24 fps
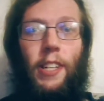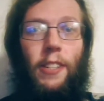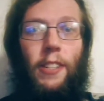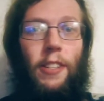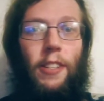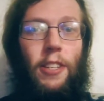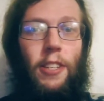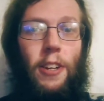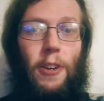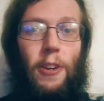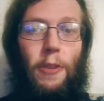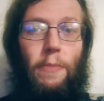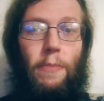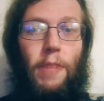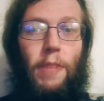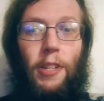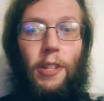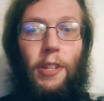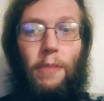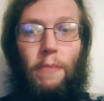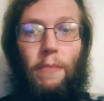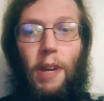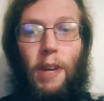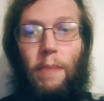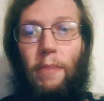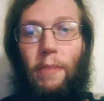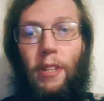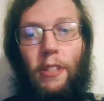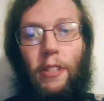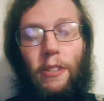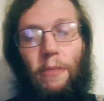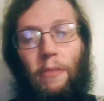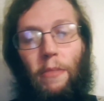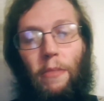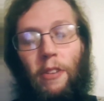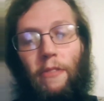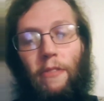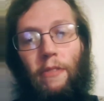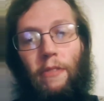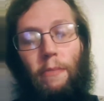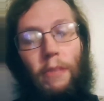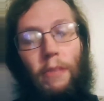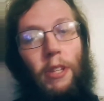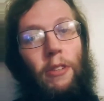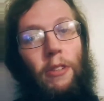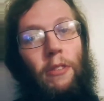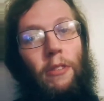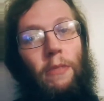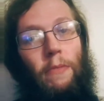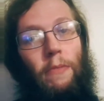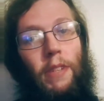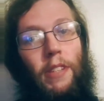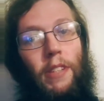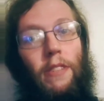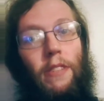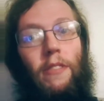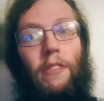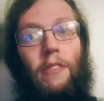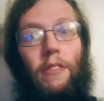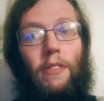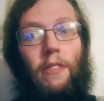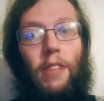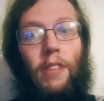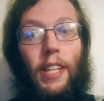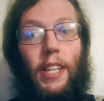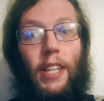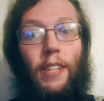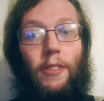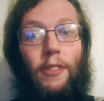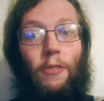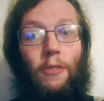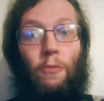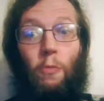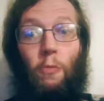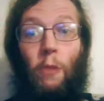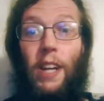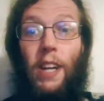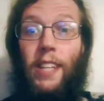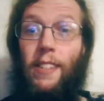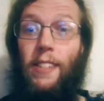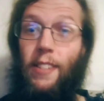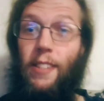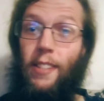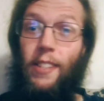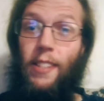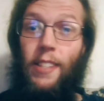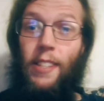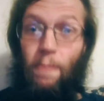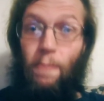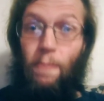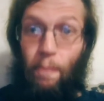A term that you might be a little more familiar with is white.